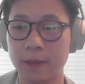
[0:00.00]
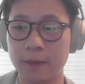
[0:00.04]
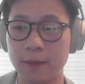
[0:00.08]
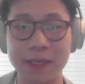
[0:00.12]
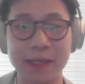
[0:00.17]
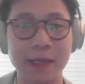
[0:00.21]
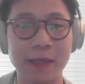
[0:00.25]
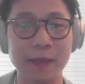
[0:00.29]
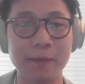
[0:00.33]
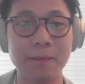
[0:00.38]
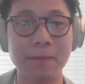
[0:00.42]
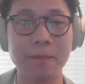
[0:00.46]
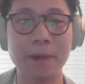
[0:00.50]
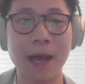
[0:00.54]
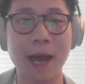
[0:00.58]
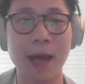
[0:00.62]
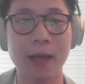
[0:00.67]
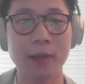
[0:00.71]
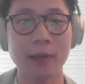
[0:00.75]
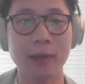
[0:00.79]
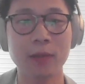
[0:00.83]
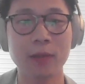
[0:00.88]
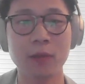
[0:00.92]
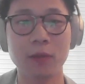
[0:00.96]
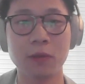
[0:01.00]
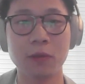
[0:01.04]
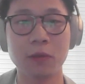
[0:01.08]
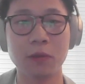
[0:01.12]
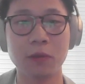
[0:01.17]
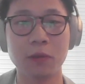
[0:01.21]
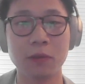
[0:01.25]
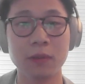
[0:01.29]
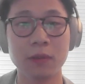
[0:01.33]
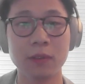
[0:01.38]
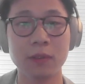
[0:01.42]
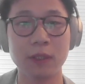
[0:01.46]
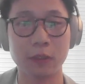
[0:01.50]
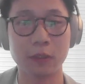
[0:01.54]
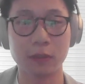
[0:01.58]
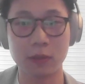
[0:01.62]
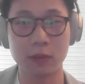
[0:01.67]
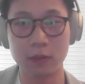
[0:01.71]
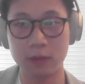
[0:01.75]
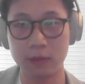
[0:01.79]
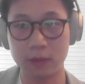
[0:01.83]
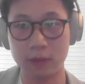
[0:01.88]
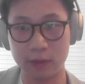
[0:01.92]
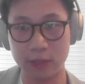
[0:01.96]
making an impact to the
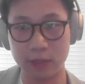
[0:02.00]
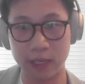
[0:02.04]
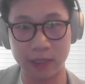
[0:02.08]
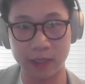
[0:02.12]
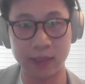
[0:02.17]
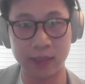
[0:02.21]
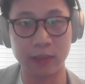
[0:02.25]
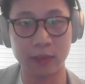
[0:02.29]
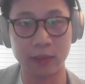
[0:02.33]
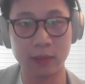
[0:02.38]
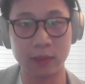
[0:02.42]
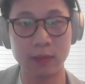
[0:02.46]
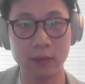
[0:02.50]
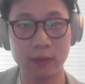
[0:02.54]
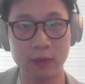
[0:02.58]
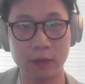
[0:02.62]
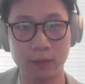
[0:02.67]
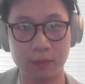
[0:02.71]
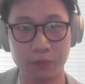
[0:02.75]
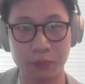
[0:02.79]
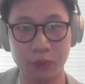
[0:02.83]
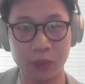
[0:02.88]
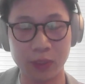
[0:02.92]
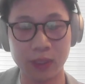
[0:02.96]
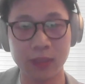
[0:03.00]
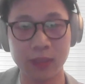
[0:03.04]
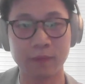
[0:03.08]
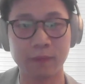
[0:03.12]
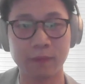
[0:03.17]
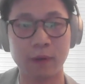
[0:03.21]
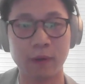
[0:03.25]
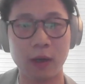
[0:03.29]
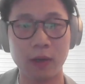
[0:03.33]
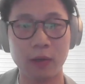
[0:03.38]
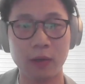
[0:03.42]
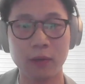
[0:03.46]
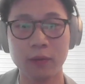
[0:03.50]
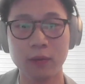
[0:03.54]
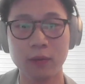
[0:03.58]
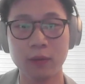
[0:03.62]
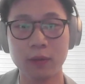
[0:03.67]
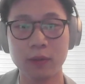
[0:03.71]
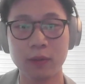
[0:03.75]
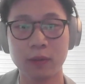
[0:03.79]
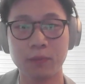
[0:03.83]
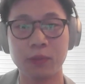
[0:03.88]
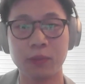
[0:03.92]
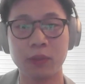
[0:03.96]
predicted value,
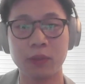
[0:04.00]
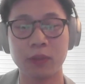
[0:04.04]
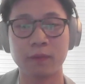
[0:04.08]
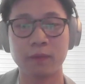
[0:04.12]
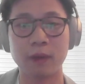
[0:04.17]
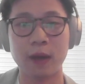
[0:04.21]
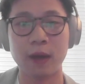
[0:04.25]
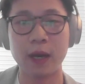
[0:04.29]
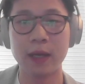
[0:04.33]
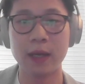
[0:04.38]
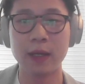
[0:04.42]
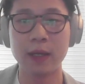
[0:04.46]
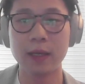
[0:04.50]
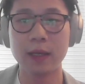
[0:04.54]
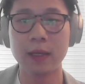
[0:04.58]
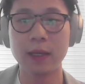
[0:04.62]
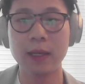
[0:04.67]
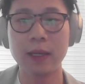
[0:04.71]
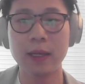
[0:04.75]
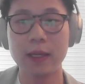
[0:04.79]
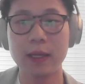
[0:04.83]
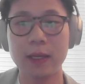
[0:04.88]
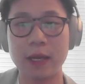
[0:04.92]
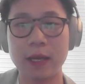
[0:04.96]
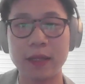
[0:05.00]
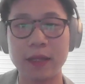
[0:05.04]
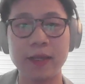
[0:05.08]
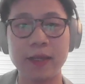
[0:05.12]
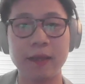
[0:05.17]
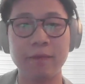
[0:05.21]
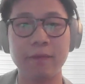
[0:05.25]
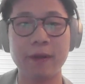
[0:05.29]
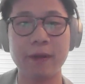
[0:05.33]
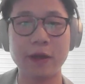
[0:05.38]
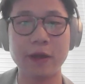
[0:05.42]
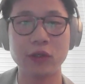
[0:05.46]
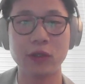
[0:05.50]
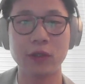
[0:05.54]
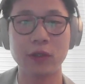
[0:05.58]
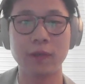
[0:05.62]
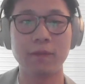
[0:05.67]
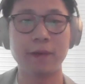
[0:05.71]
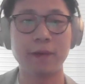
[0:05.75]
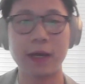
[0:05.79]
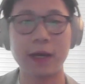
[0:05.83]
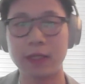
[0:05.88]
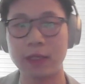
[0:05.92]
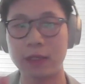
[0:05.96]
the predicted Y, and then
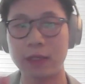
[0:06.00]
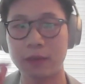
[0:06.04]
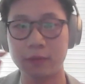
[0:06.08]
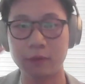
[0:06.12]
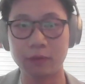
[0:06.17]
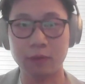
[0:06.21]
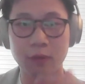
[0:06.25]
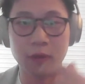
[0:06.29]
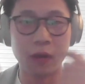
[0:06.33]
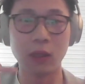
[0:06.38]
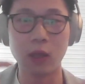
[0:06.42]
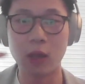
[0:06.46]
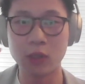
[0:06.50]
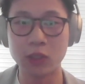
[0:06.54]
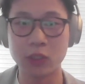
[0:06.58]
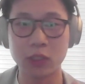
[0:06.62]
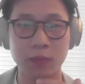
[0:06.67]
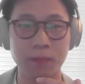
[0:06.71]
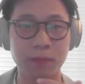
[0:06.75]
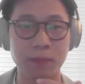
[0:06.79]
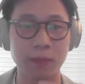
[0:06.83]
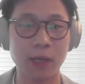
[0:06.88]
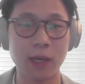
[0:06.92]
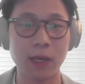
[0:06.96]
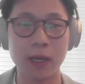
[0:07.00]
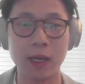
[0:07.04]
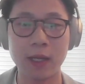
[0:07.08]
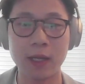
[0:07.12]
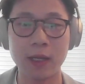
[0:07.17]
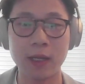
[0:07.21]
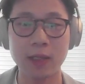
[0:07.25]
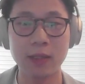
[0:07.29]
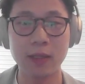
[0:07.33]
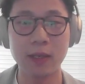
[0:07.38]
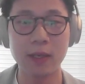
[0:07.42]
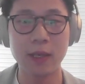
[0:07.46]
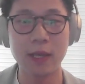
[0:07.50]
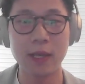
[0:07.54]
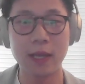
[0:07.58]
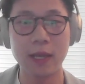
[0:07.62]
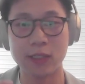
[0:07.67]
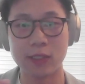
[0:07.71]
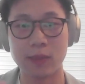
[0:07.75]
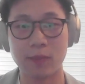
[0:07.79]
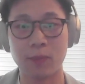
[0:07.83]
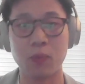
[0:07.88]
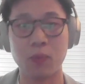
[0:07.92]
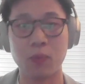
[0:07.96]
eventually finding all the logic behind it
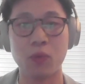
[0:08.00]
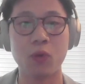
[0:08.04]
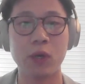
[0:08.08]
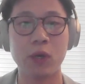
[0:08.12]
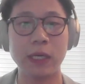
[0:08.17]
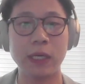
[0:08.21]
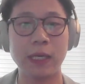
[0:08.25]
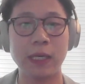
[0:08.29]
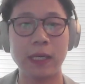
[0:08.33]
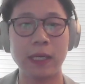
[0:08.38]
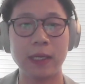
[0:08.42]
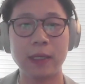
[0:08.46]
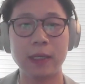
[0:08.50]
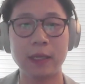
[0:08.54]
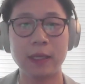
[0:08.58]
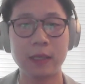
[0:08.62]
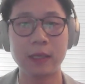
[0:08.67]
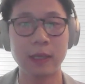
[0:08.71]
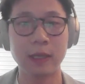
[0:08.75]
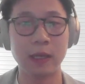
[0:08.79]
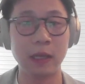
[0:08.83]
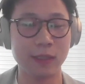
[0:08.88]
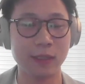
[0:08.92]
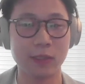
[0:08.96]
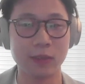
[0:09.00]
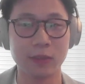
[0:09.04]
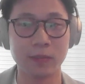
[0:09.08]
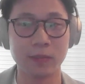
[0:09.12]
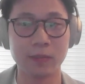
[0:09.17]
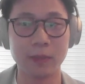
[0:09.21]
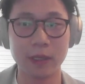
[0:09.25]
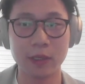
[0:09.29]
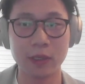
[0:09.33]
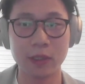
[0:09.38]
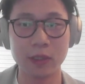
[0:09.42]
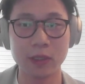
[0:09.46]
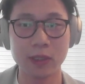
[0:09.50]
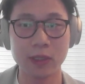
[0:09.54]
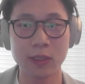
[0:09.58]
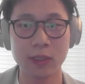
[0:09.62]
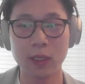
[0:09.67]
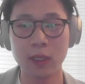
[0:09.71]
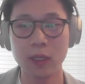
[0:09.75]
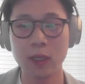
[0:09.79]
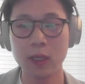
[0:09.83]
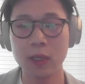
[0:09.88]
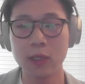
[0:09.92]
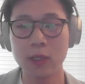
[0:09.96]
and supporting the decision
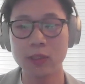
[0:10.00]
makers.